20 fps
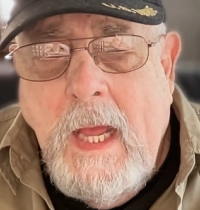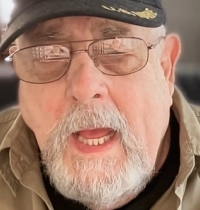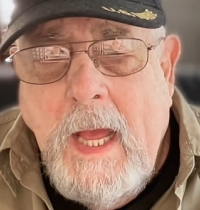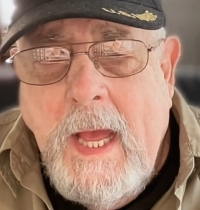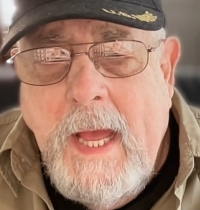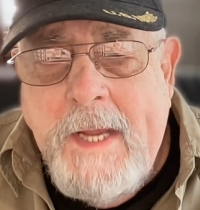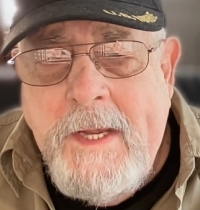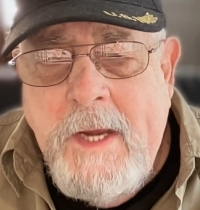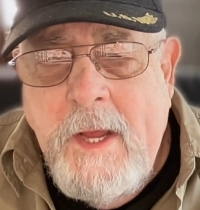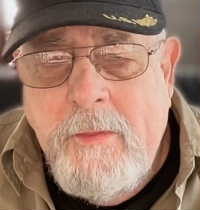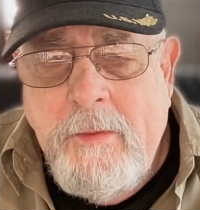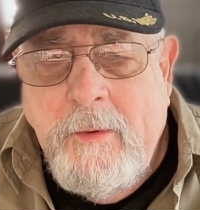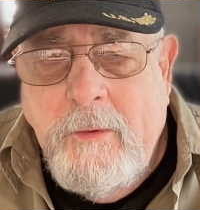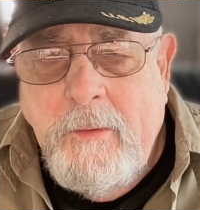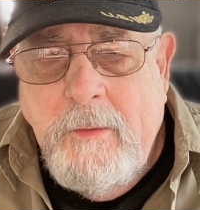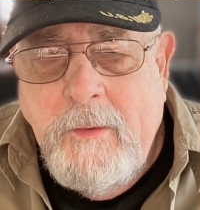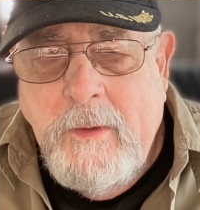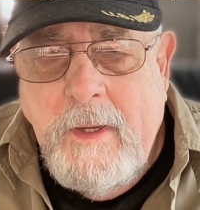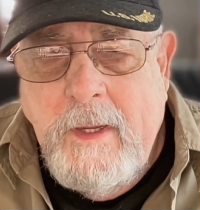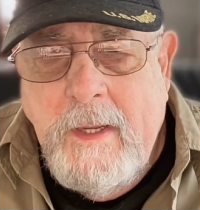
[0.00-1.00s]

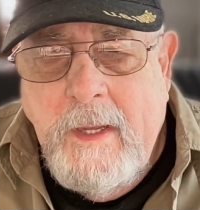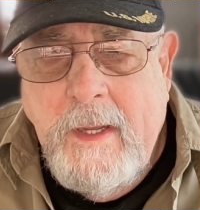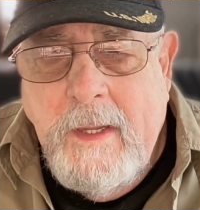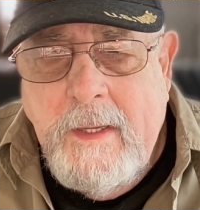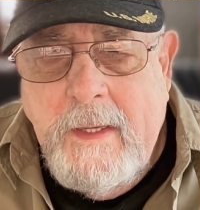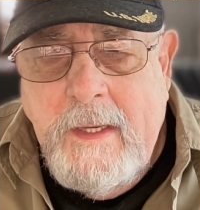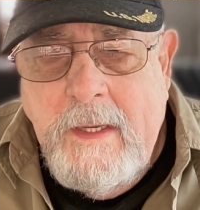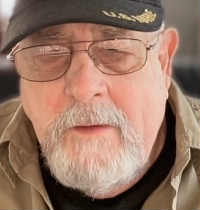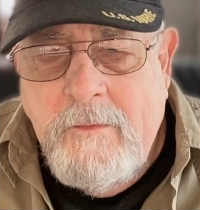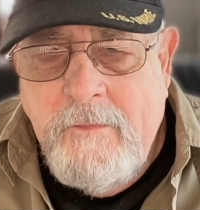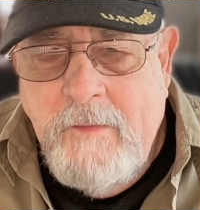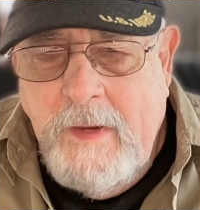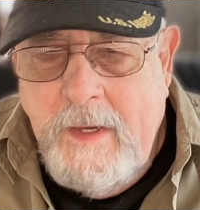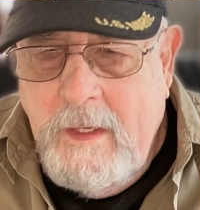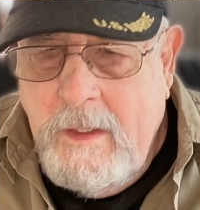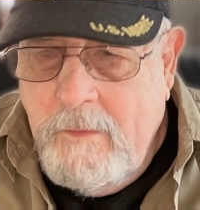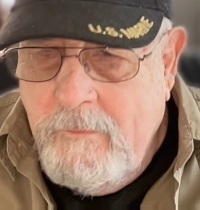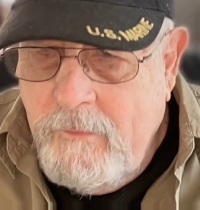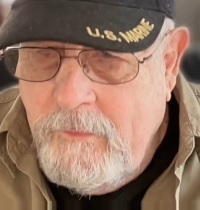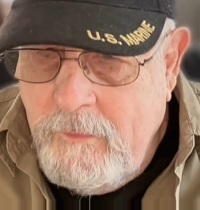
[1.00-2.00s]
Another
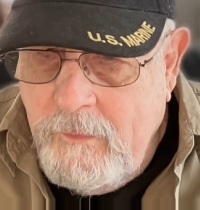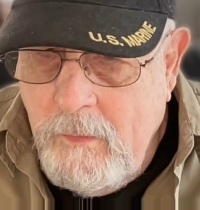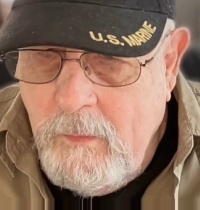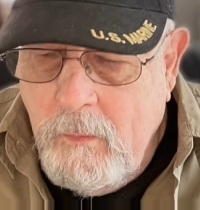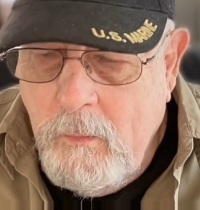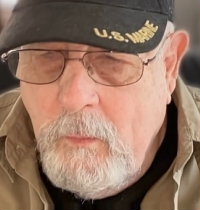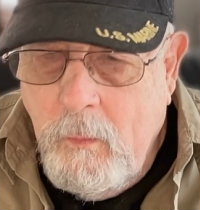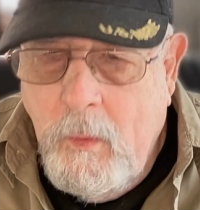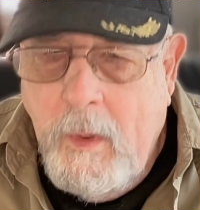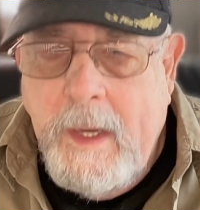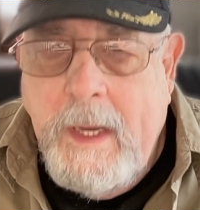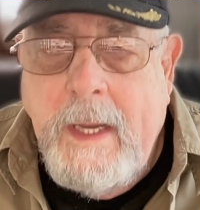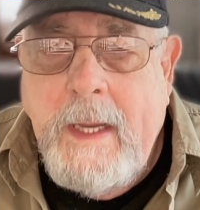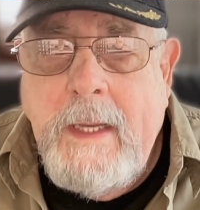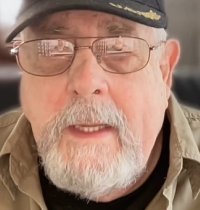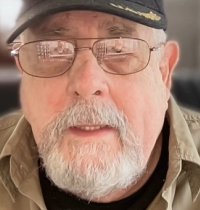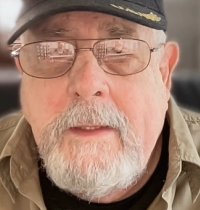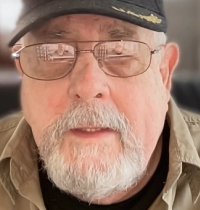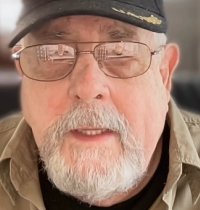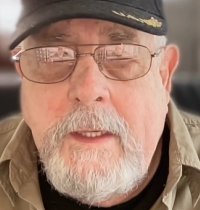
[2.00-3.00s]
innovative
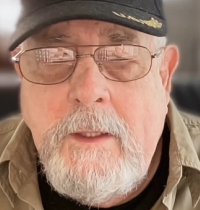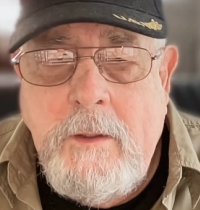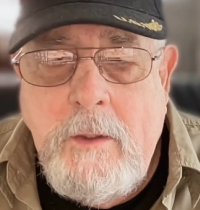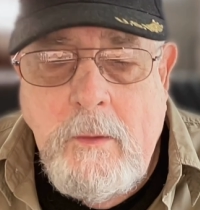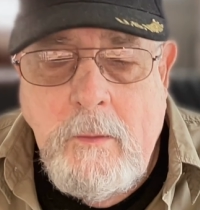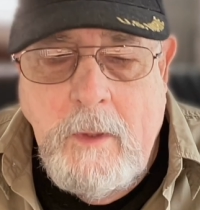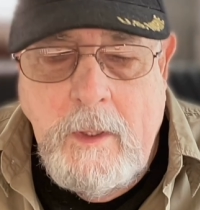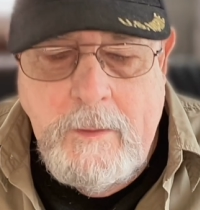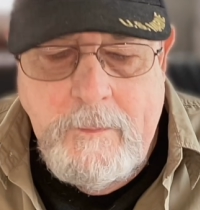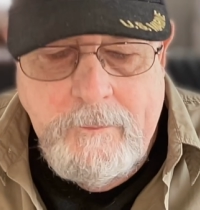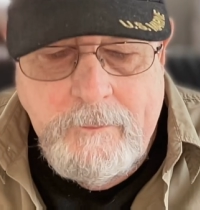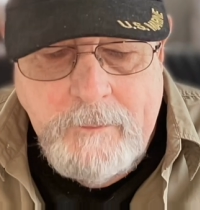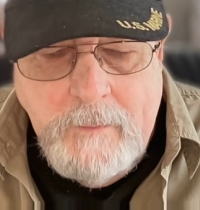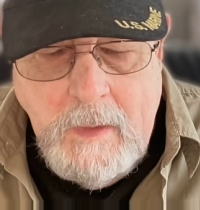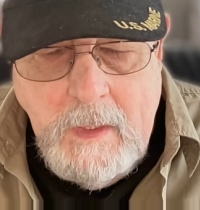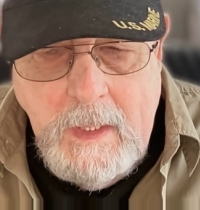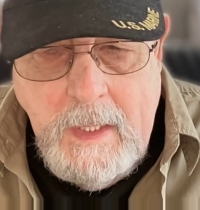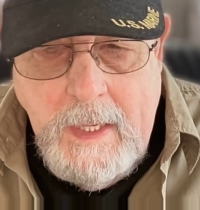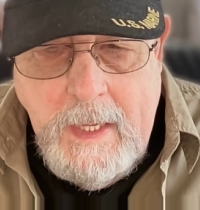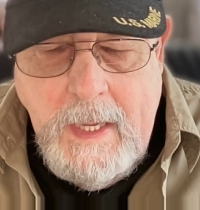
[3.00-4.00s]
way they do it
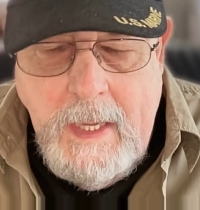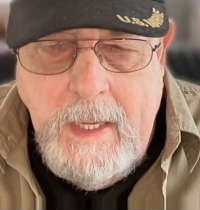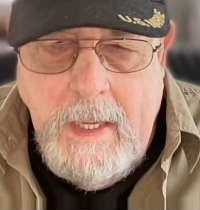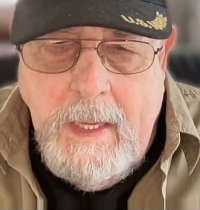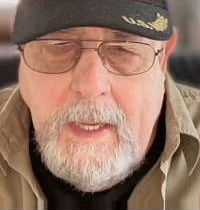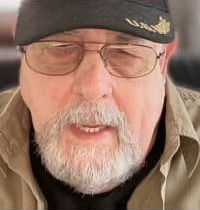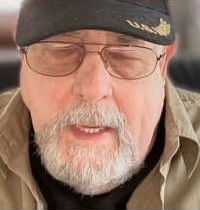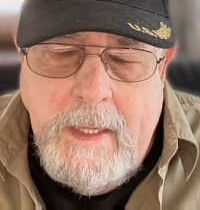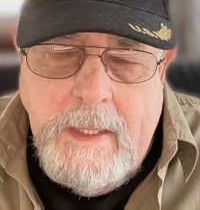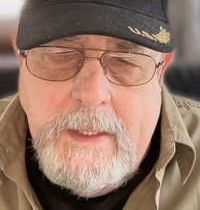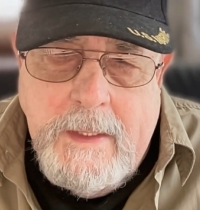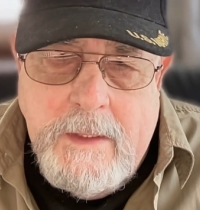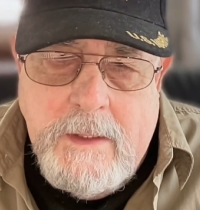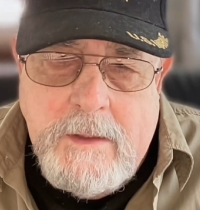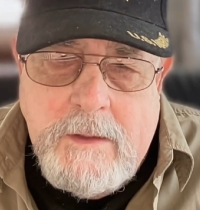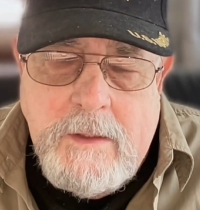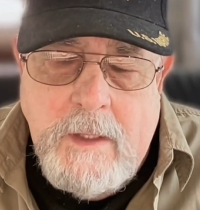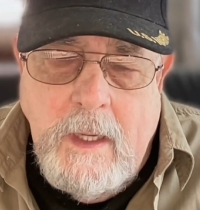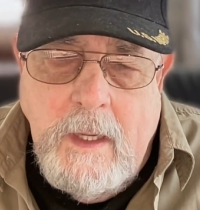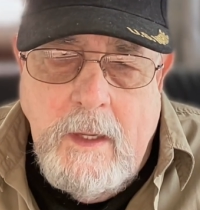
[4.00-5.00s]
is